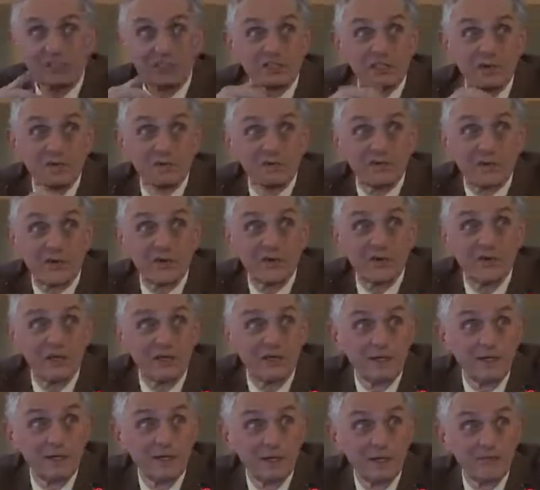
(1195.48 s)
is a
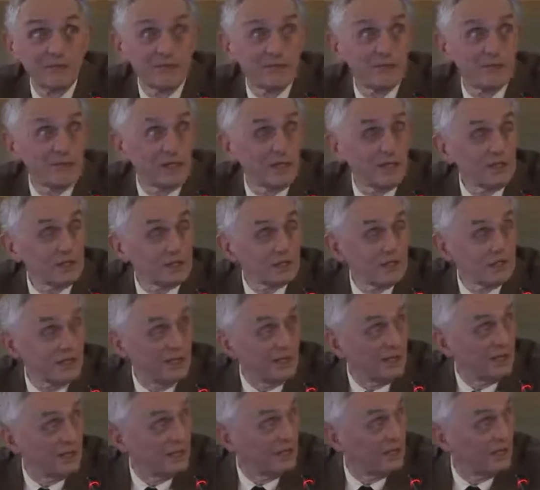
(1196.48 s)
very
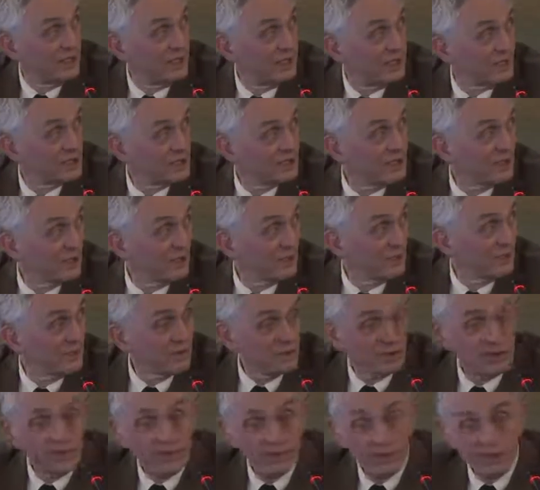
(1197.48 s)
flaky sort of
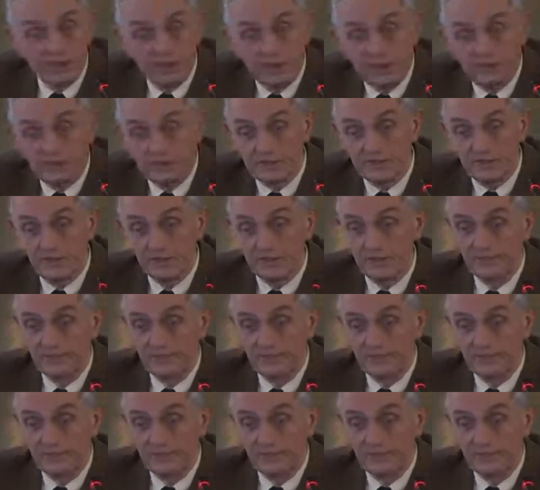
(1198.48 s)
coalition.